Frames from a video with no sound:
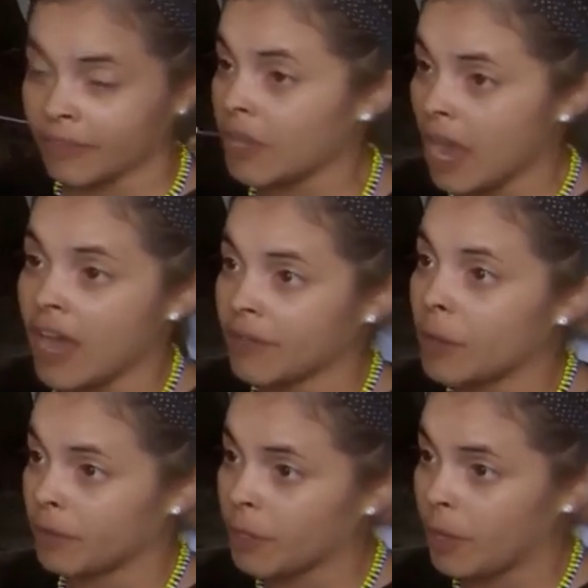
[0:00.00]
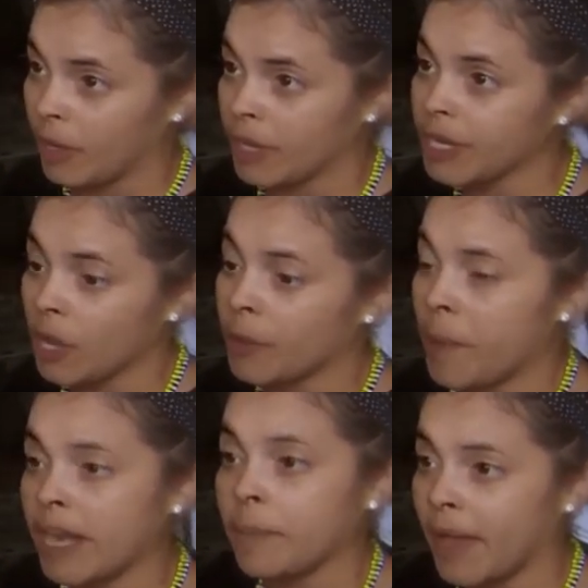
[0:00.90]
the, the, the you know, the
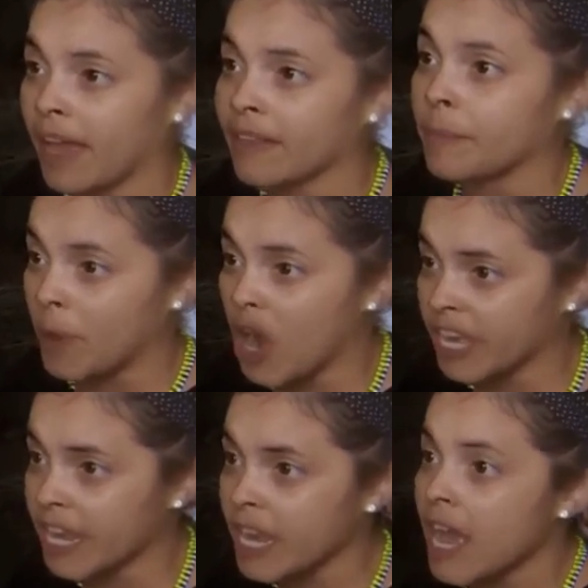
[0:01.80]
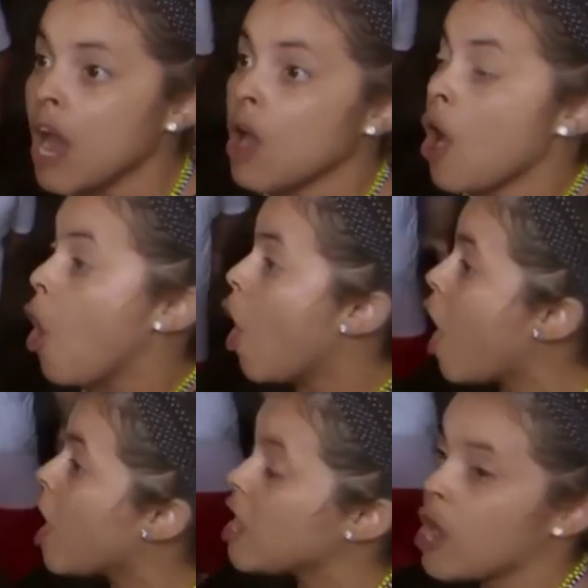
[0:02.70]
PNP, the party,
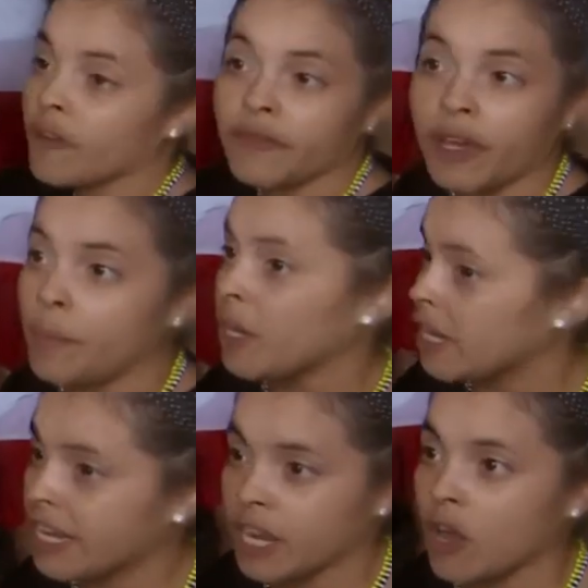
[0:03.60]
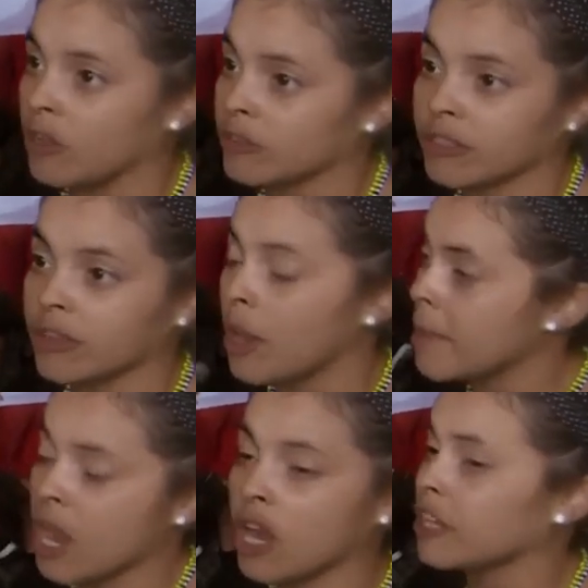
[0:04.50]
all of the politicals, I
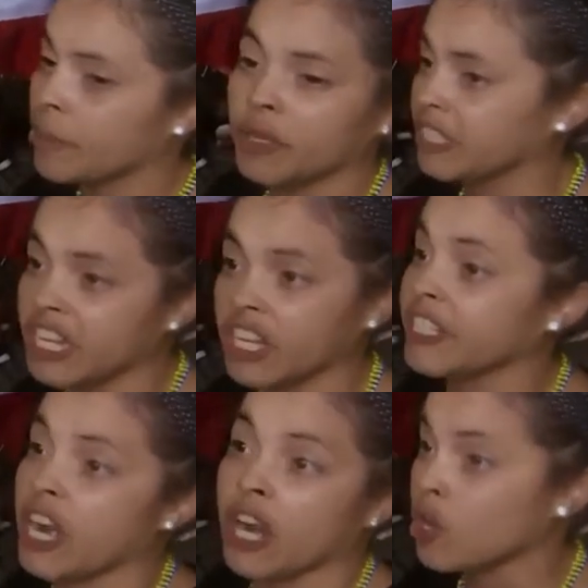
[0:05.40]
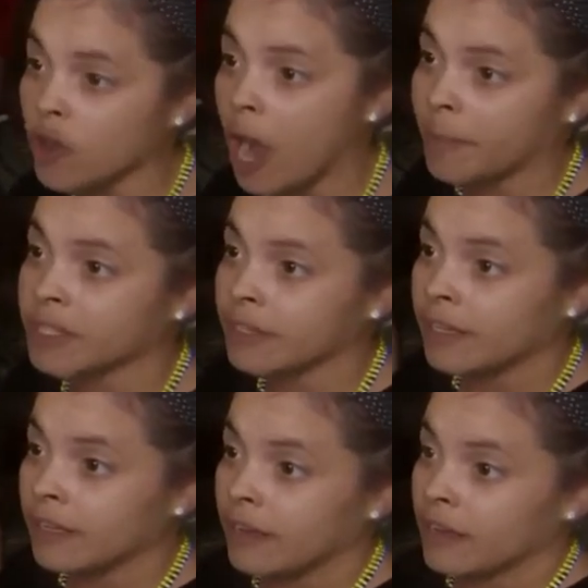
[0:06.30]
mean, all of the politicians that are corrupt
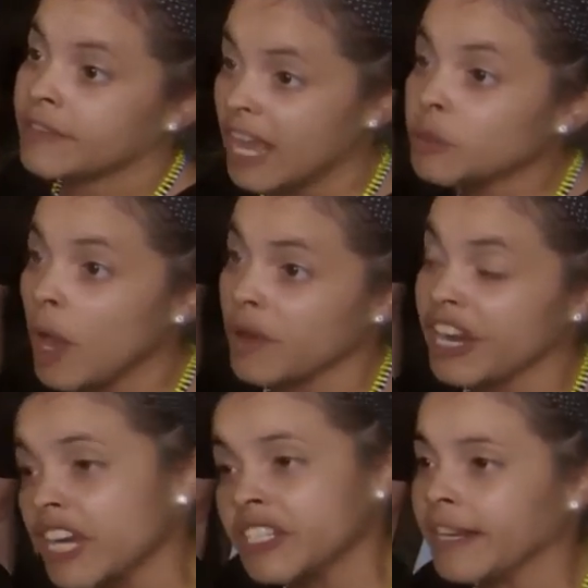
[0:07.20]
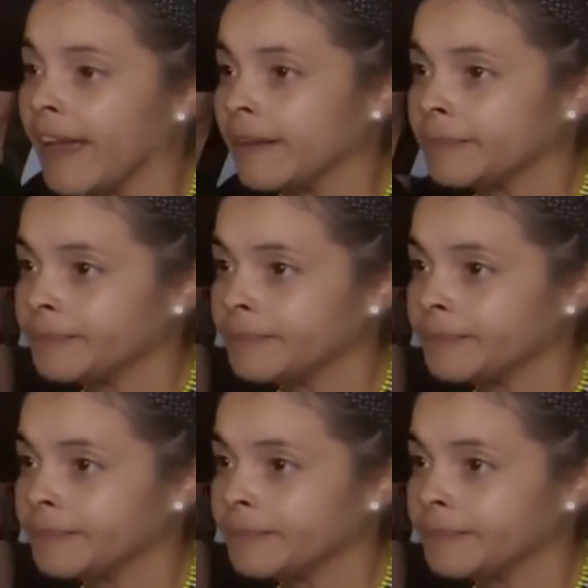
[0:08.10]
why we're here today.